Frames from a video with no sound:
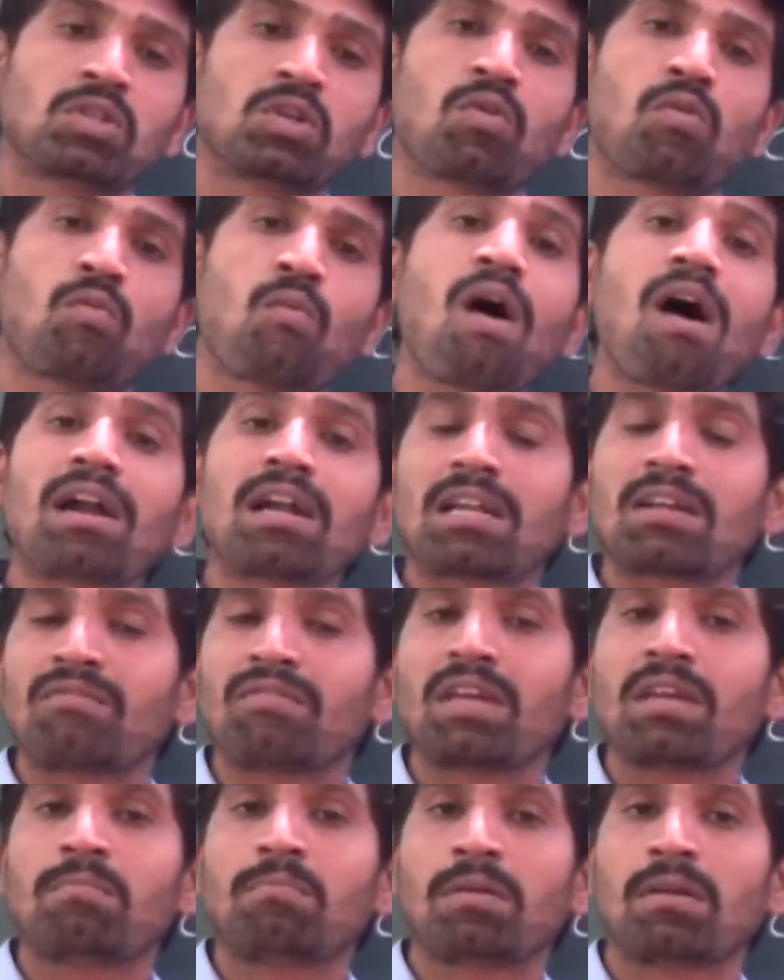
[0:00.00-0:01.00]
so what
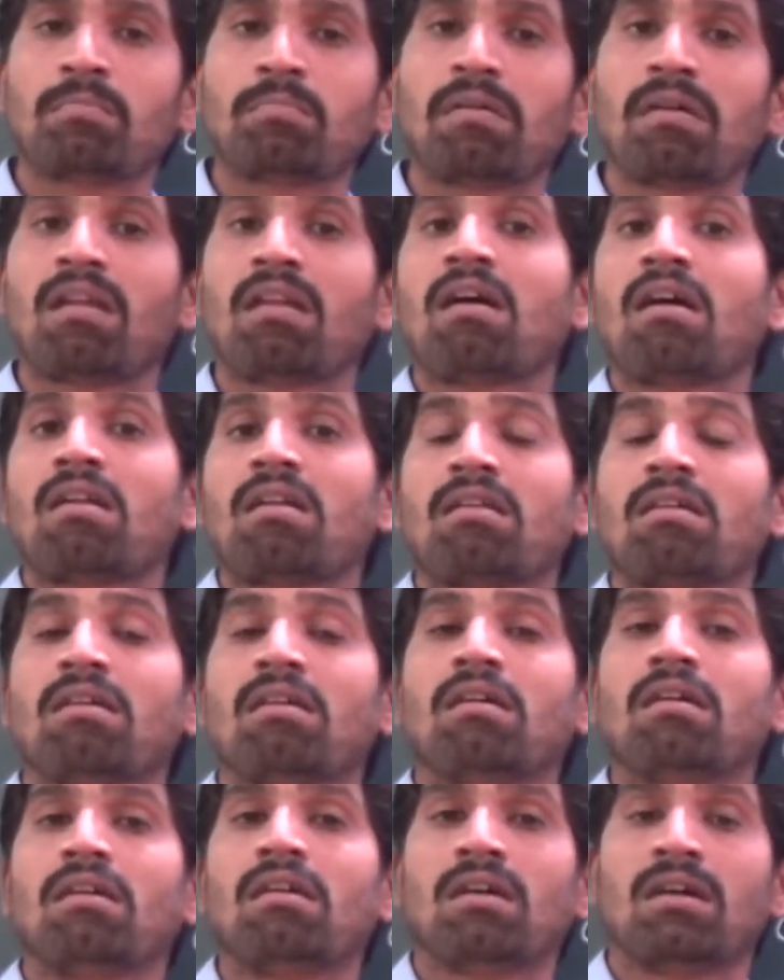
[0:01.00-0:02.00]
we people
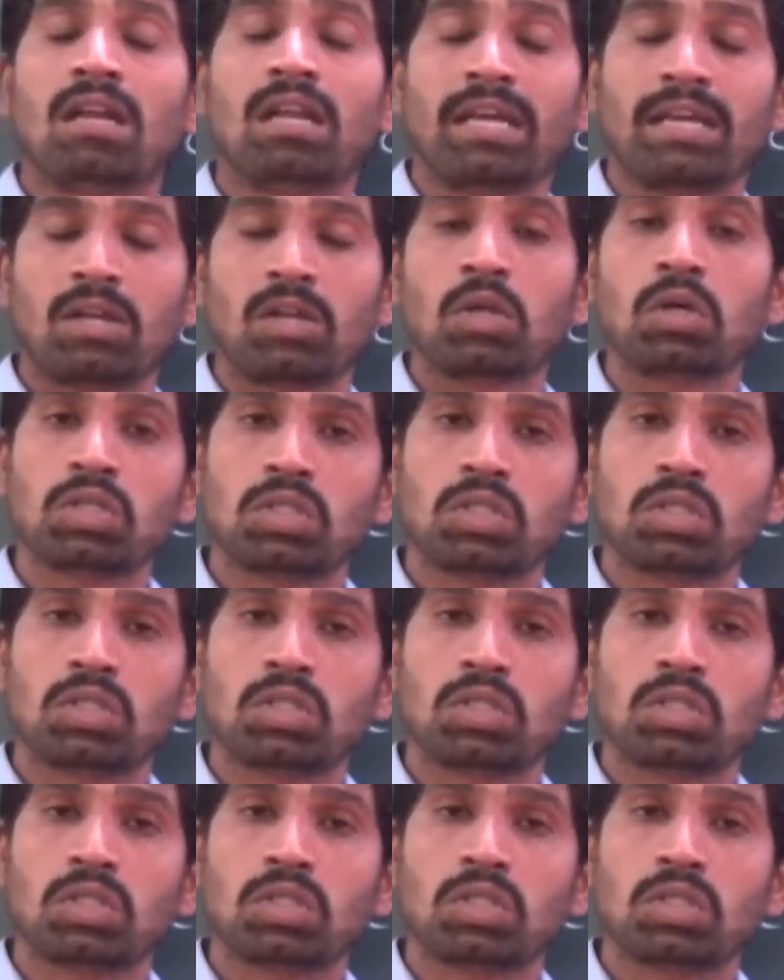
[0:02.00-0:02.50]
are like